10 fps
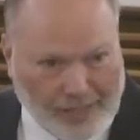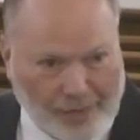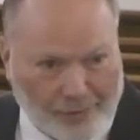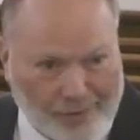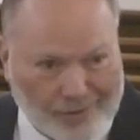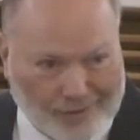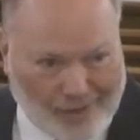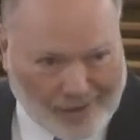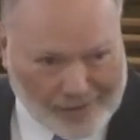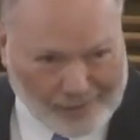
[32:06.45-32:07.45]
They were
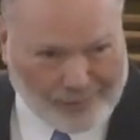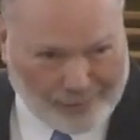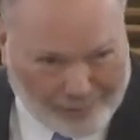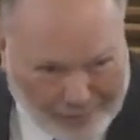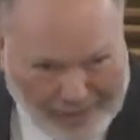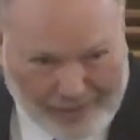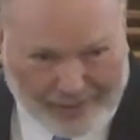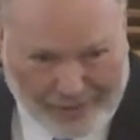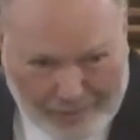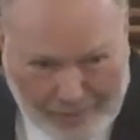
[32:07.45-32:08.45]
carnal,
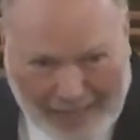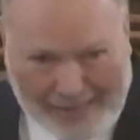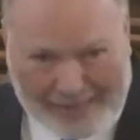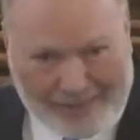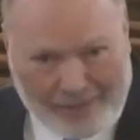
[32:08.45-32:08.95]
fleshly minded,